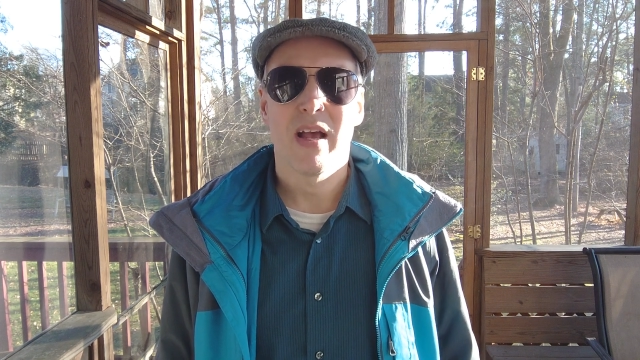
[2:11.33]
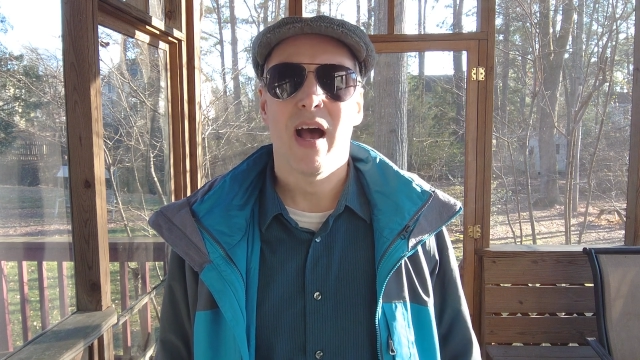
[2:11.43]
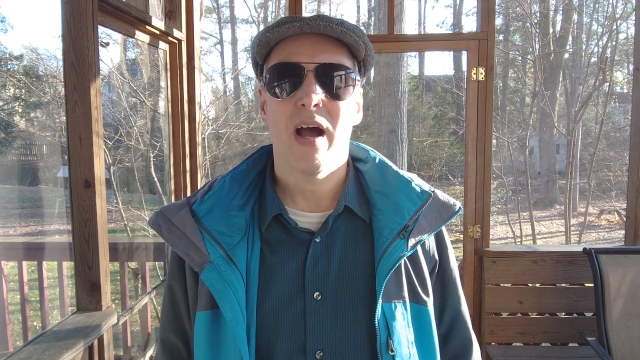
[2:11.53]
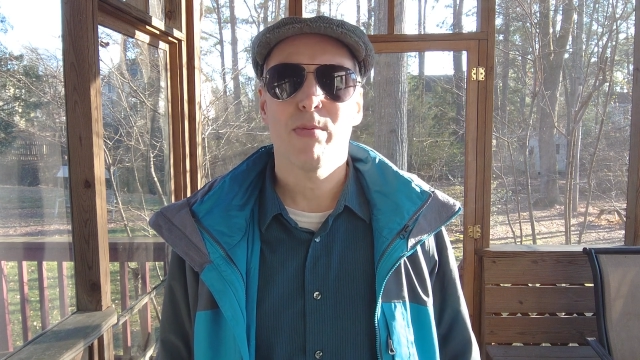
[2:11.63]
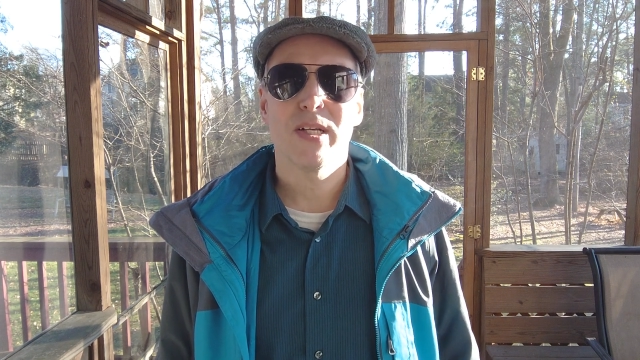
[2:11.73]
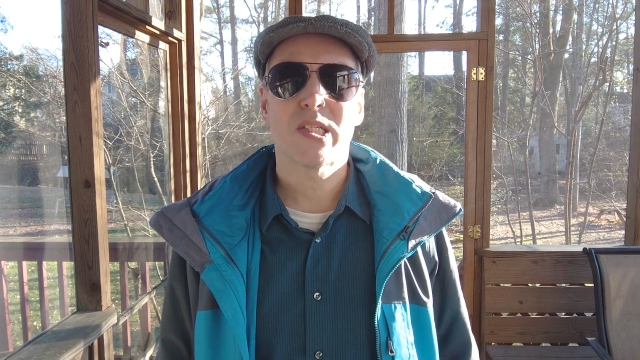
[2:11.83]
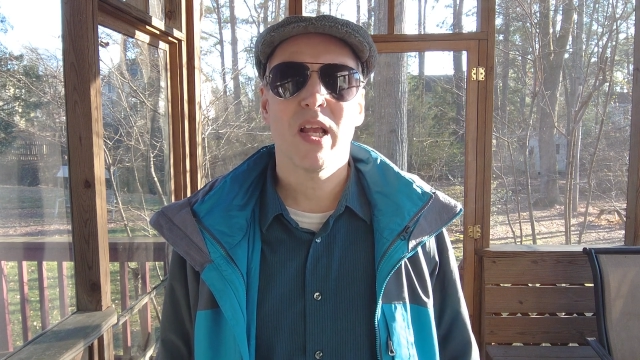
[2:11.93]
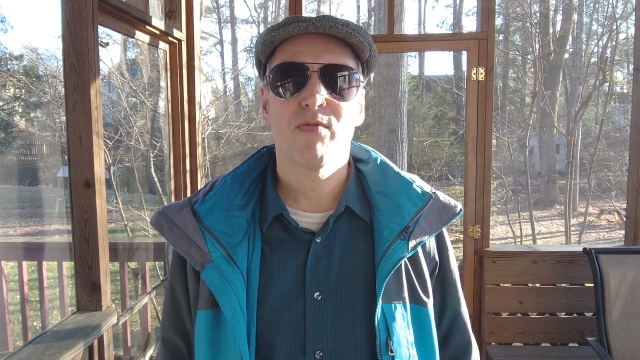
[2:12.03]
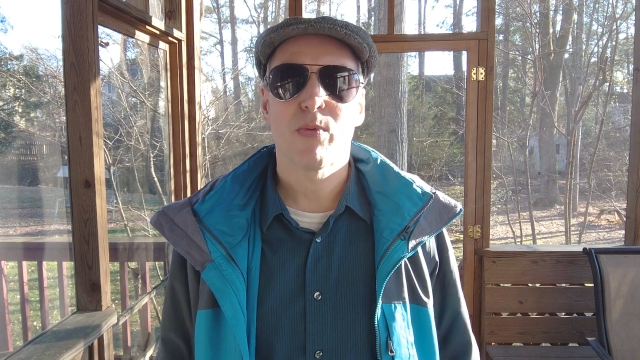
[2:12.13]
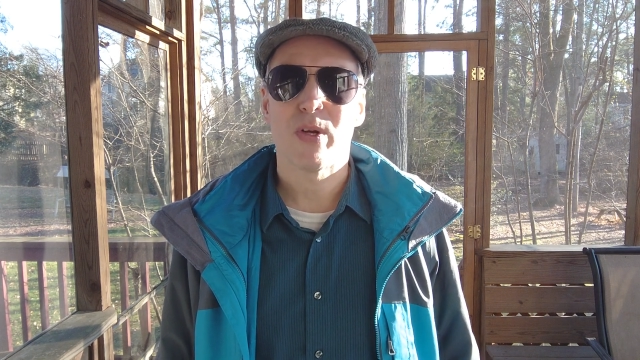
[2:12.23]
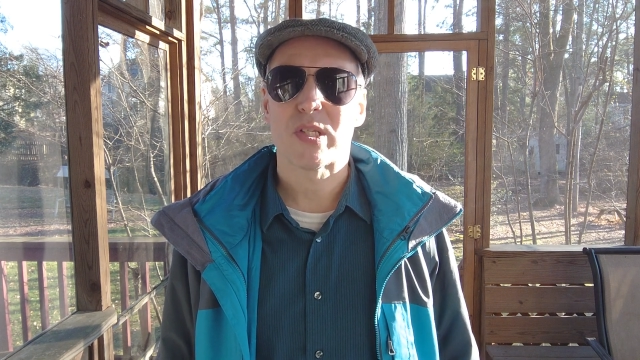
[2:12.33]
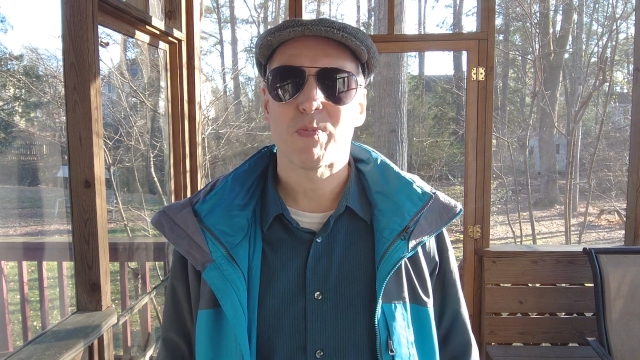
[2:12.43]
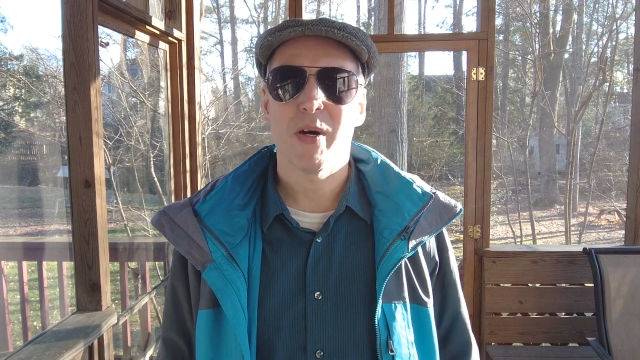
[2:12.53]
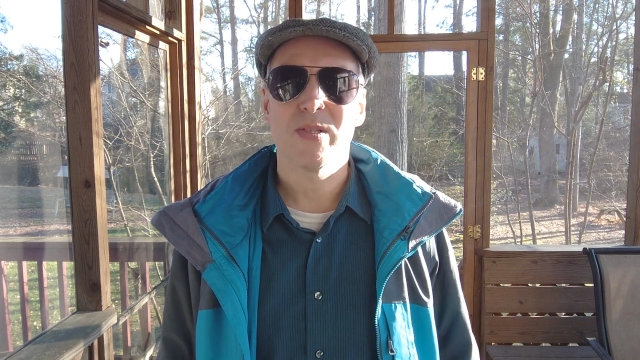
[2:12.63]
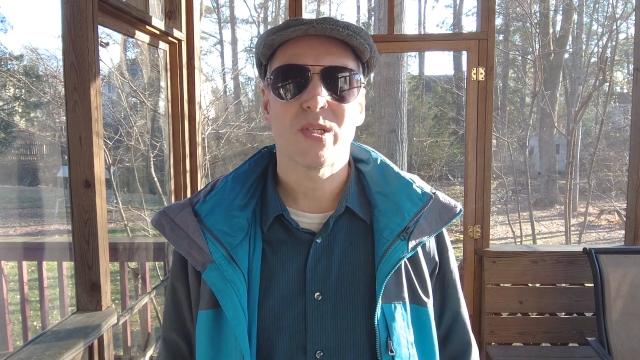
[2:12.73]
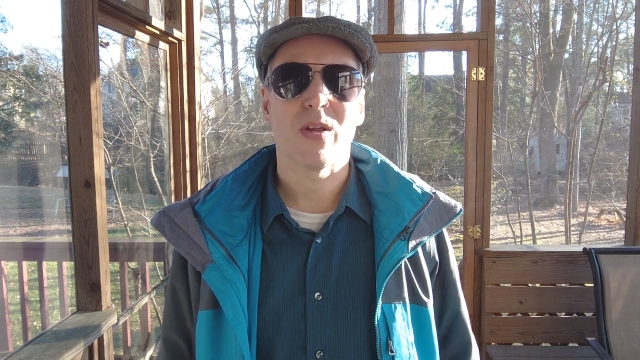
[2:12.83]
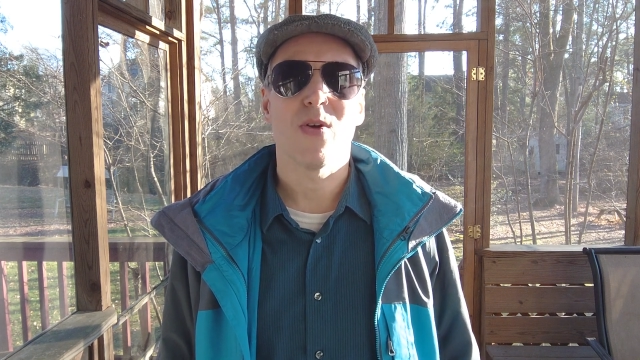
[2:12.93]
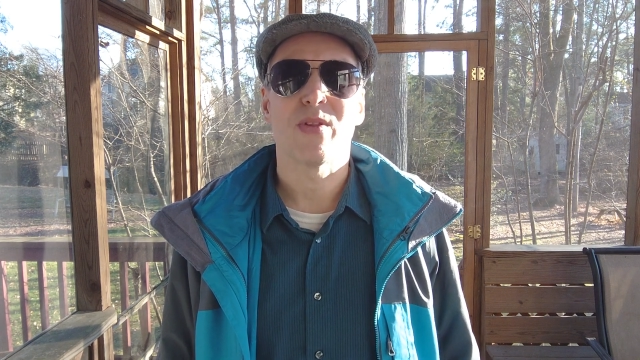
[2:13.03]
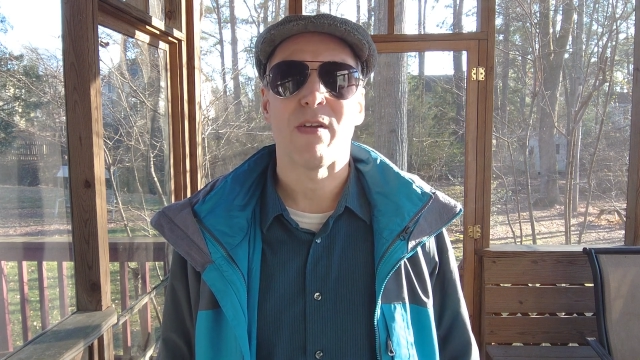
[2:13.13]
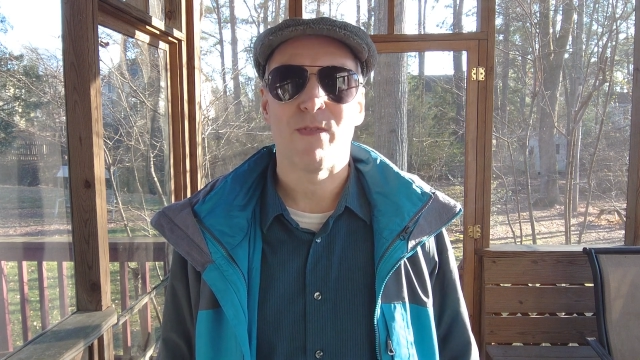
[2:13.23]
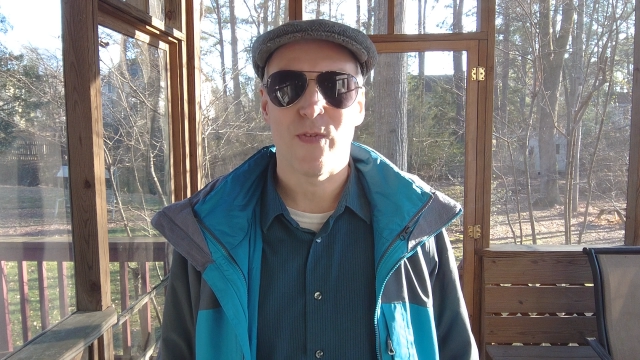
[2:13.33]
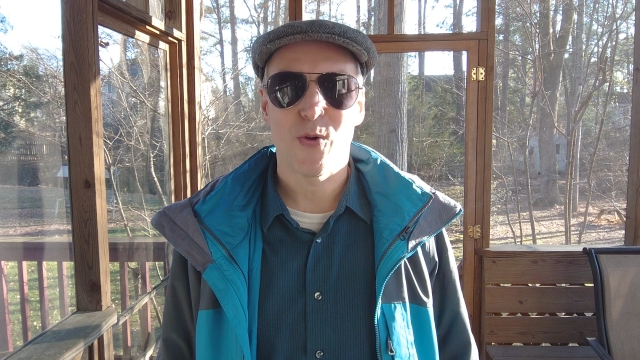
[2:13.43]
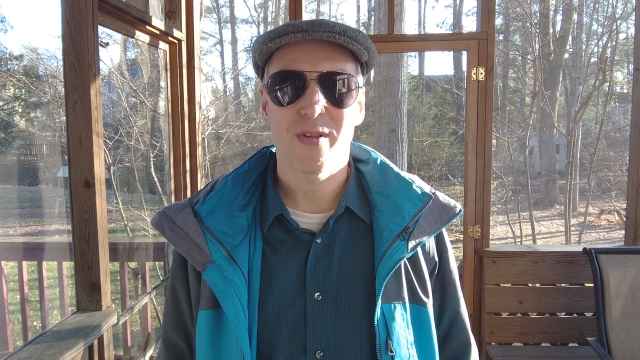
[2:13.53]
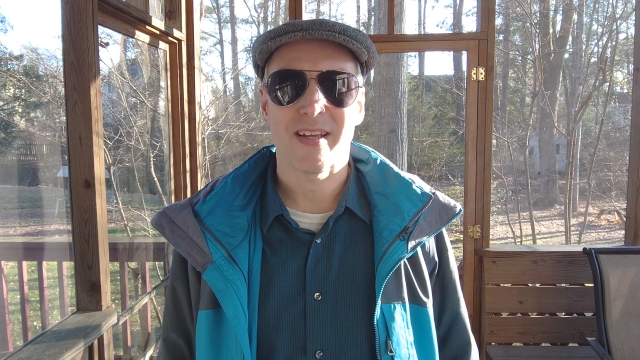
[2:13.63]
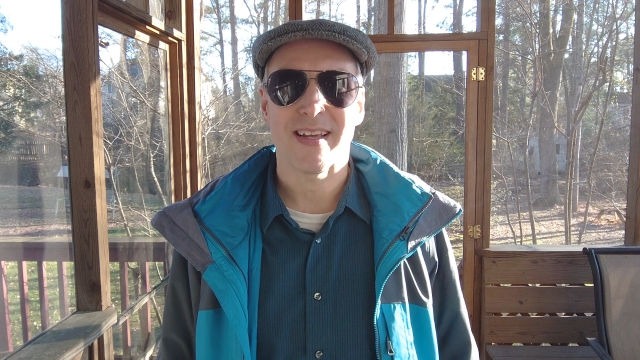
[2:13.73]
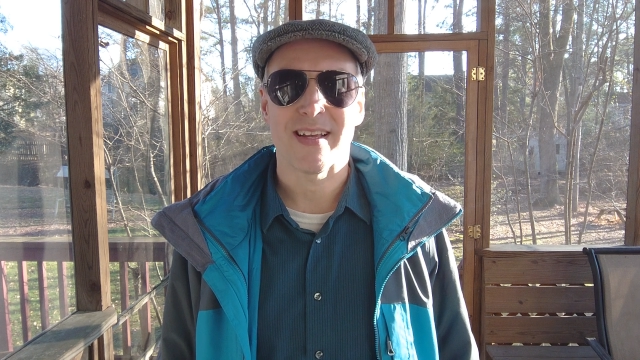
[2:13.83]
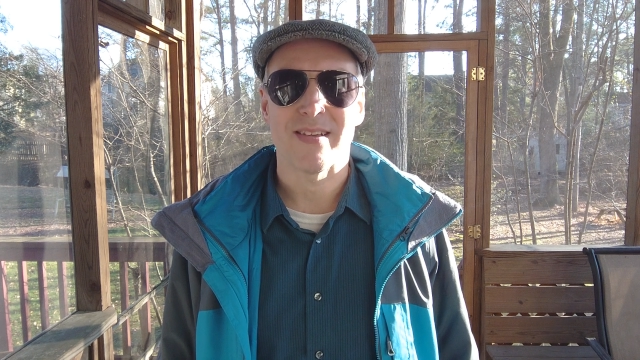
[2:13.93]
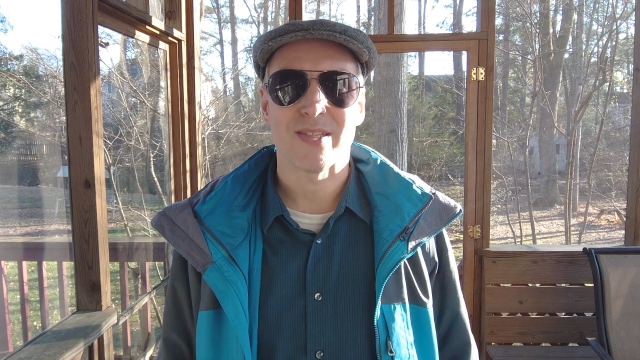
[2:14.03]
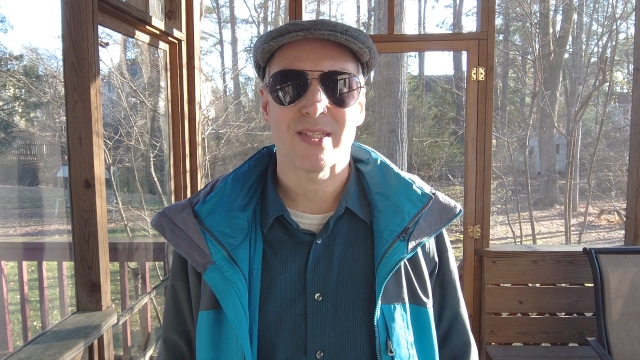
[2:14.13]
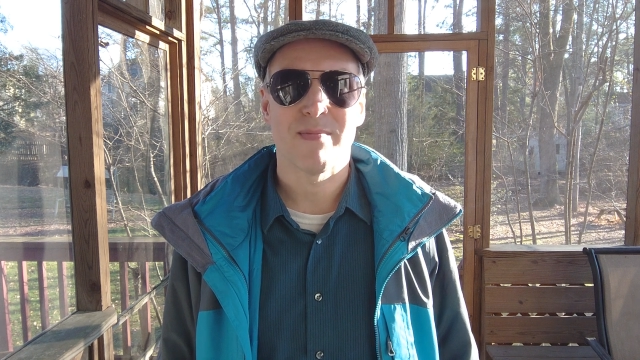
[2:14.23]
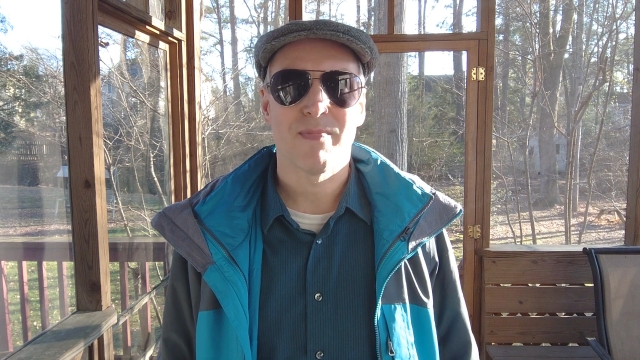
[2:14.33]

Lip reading: I received a response in only 4 days.